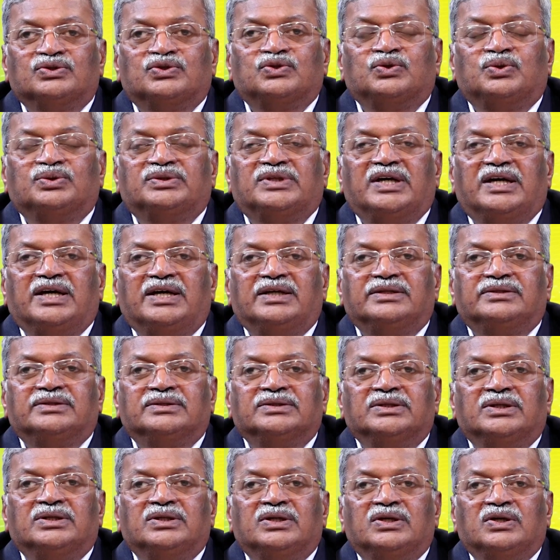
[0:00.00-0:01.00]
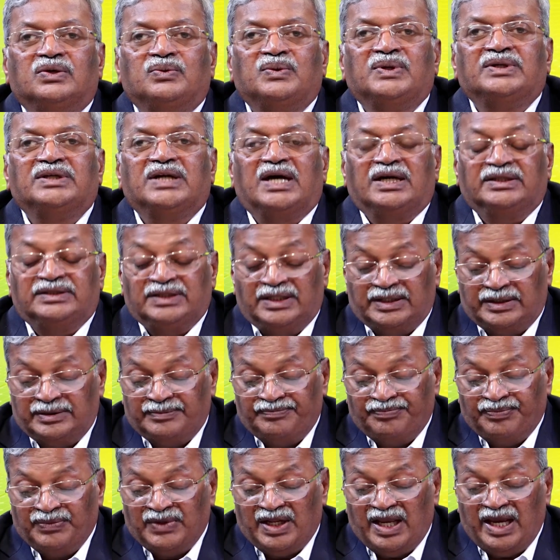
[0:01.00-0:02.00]
so that when
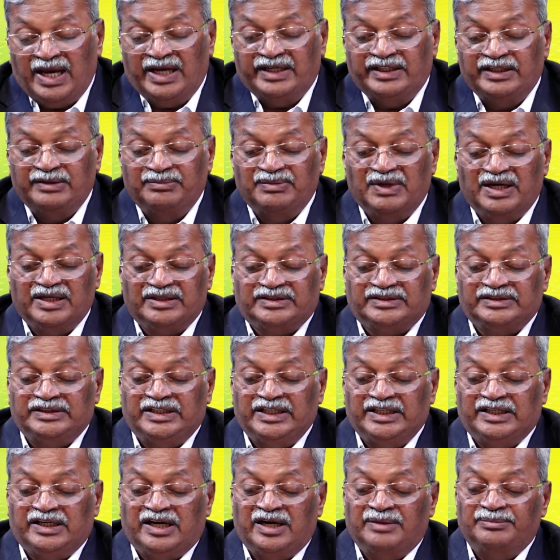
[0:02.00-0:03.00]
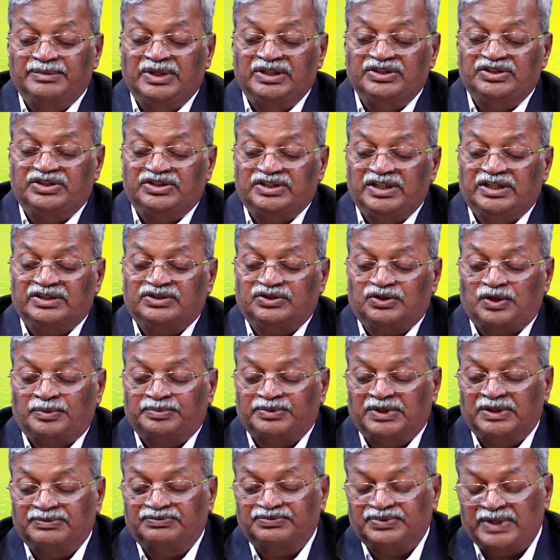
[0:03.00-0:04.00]
other animals they come in touch
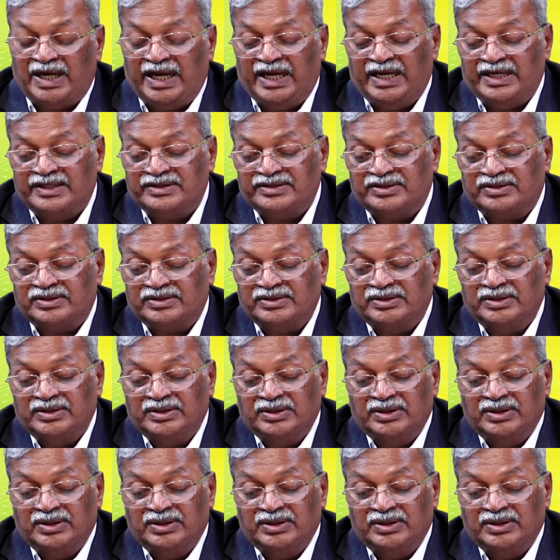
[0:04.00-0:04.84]
of the fence,